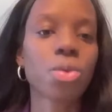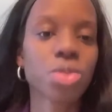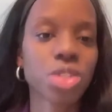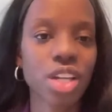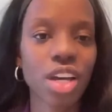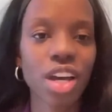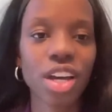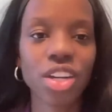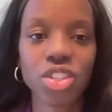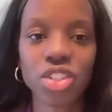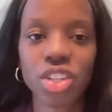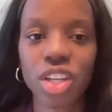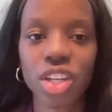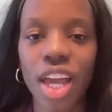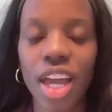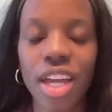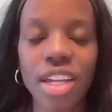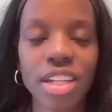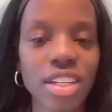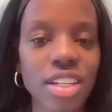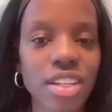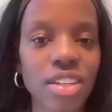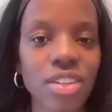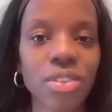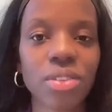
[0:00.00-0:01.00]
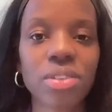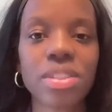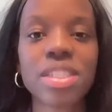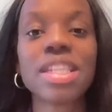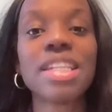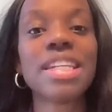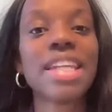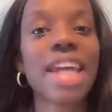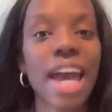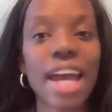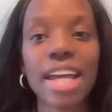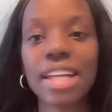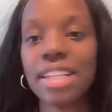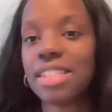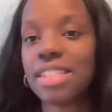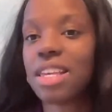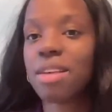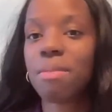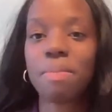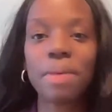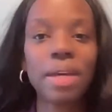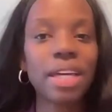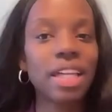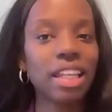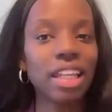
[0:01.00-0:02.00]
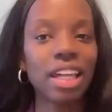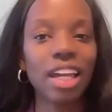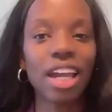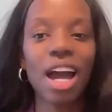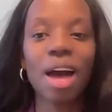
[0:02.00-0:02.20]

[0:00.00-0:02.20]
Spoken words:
a 100K deal today, typically.